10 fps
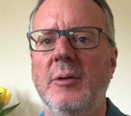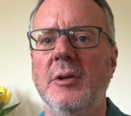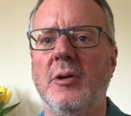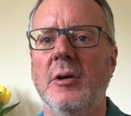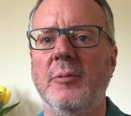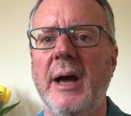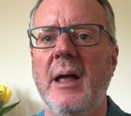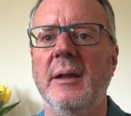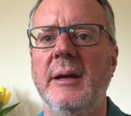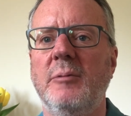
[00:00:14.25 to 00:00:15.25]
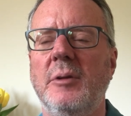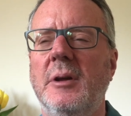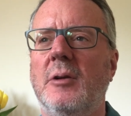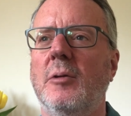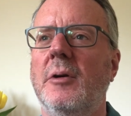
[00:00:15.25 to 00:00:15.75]
current reality with the
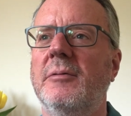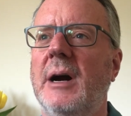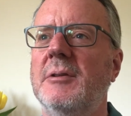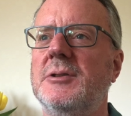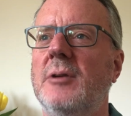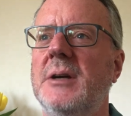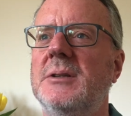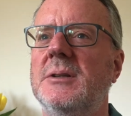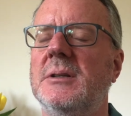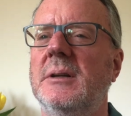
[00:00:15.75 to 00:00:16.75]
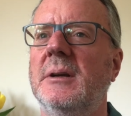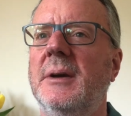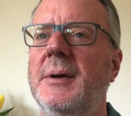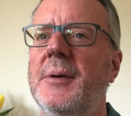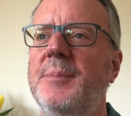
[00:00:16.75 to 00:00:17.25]
coronavirus crisis and
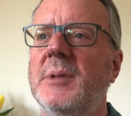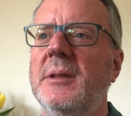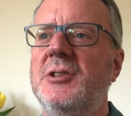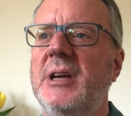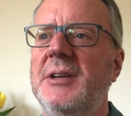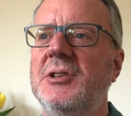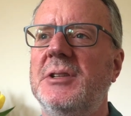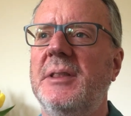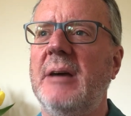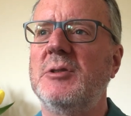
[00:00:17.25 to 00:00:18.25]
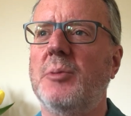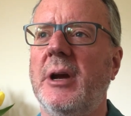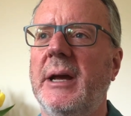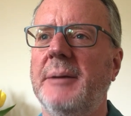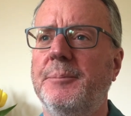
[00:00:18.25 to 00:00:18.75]
the changes that was
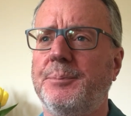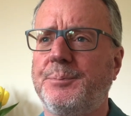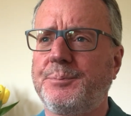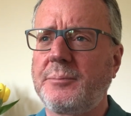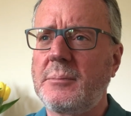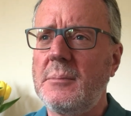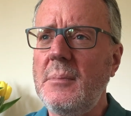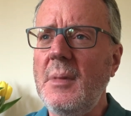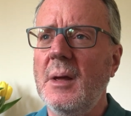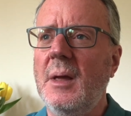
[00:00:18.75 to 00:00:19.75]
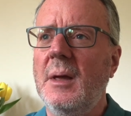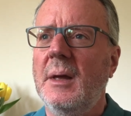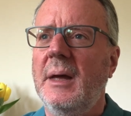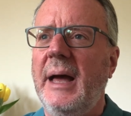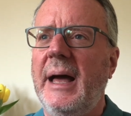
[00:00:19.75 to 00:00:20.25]
bringing.
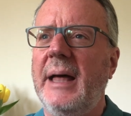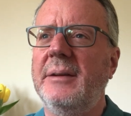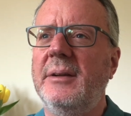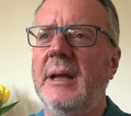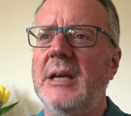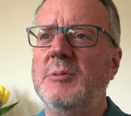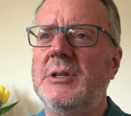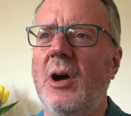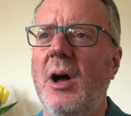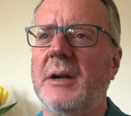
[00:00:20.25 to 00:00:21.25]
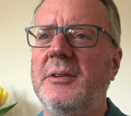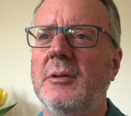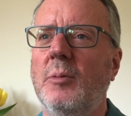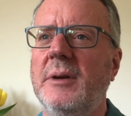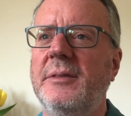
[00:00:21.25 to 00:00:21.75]
And as we talked,
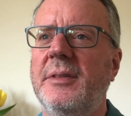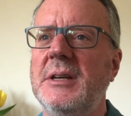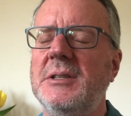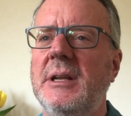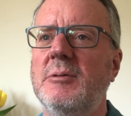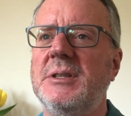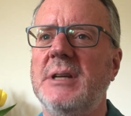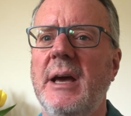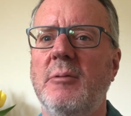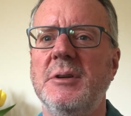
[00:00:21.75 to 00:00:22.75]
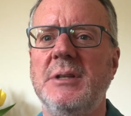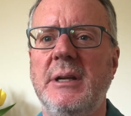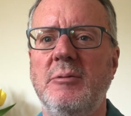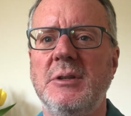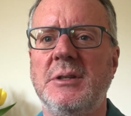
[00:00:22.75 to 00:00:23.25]
one of the things that he was saying was that
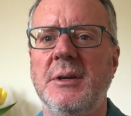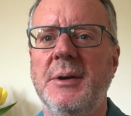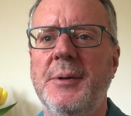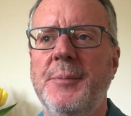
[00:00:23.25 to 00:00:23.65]
he was